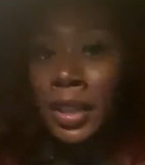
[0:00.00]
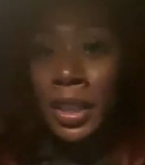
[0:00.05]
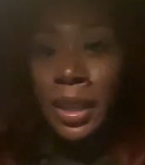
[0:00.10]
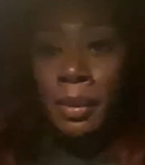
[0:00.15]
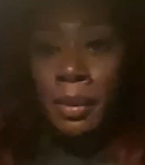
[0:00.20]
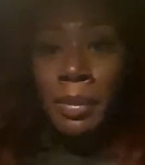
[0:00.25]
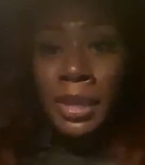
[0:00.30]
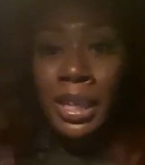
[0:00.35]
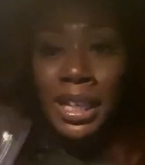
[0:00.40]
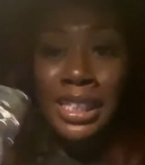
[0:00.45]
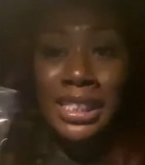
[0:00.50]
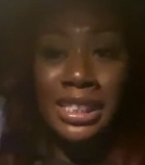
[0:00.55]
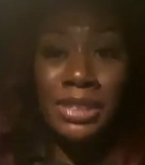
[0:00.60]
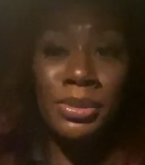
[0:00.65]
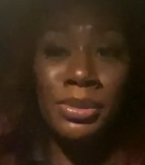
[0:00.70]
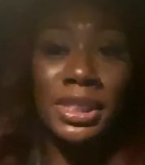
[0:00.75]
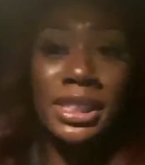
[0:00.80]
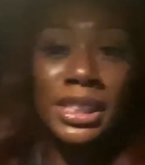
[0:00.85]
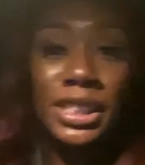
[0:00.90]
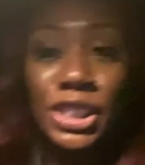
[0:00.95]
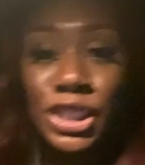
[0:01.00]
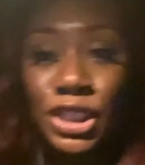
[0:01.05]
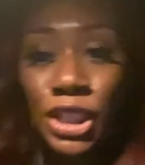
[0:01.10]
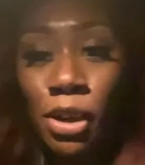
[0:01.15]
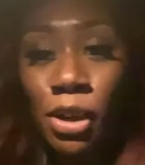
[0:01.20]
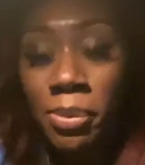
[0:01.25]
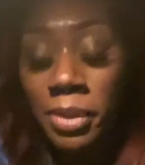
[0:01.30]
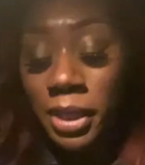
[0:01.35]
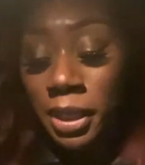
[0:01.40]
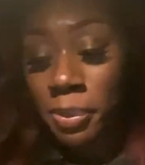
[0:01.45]
because it was just
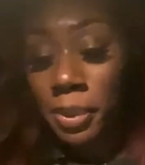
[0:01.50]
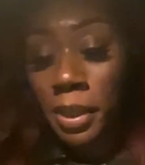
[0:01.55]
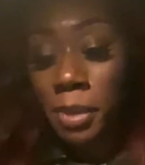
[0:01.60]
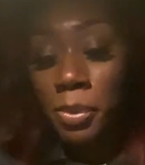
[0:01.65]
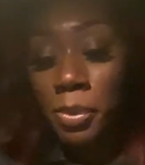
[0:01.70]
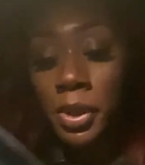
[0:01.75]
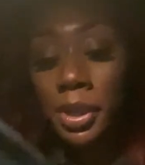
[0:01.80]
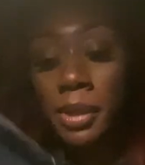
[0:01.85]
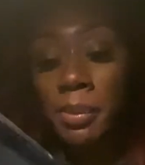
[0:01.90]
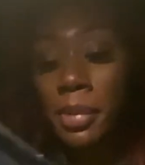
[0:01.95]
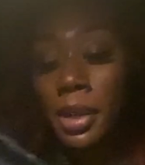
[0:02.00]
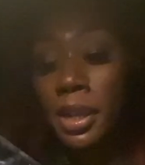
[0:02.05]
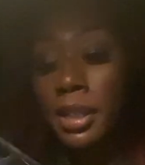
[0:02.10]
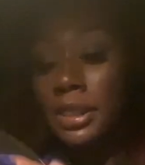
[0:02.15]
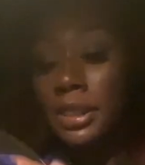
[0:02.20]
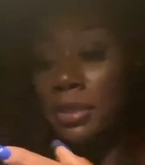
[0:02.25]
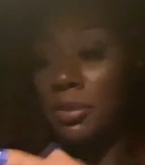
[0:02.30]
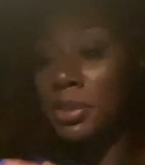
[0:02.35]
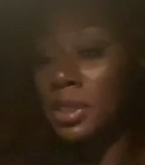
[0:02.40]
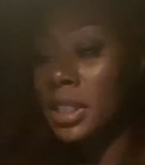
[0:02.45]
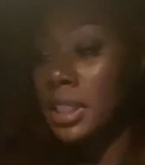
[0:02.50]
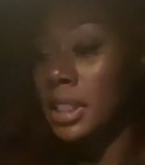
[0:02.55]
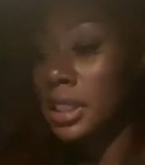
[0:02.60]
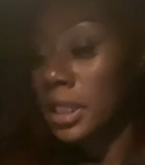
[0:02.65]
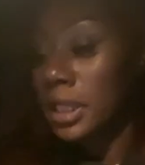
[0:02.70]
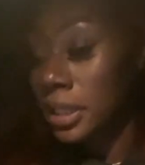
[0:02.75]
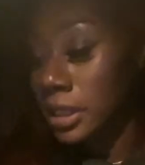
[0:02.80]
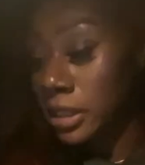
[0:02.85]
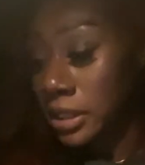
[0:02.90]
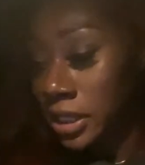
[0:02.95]
so many people in the mall, so we didn't
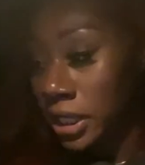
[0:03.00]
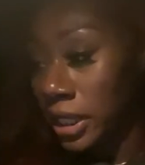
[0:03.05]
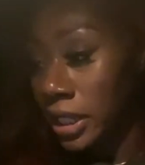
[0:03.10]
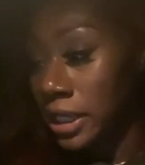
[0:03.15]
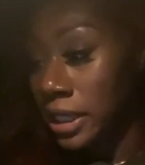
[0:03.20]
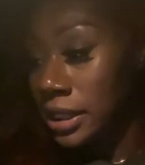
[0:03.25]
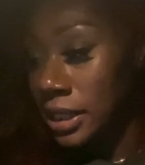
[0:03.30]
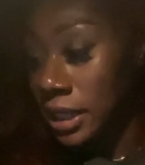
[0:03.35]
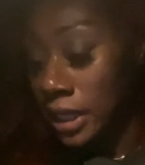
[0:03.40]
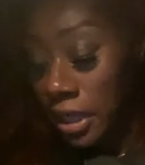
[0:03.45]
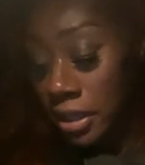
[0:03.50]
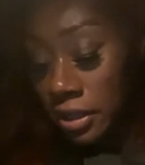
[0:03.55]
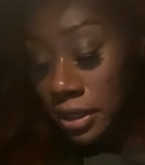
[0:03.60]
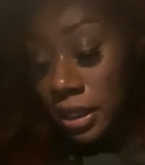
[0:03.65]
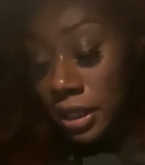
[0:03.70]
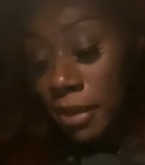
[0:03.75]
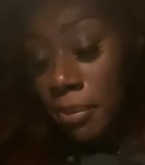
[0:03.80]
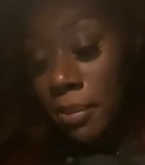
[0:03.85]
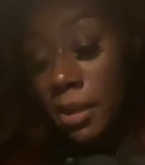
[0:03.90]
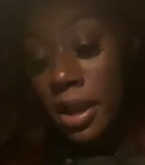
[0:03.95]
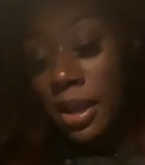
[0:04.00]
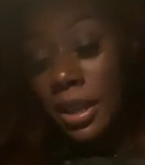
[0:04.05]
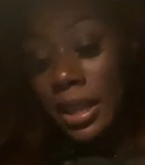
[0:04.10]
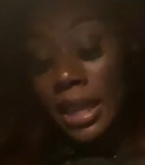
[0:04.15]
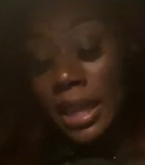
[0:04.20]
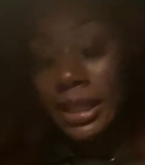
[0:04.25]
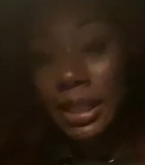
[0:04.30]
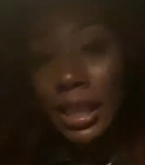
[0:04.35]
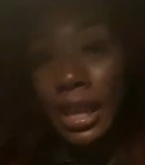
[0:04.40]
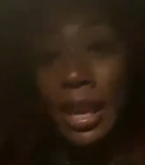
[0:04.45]
get a chance to go to the mall
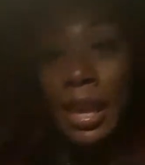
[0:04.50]
like that.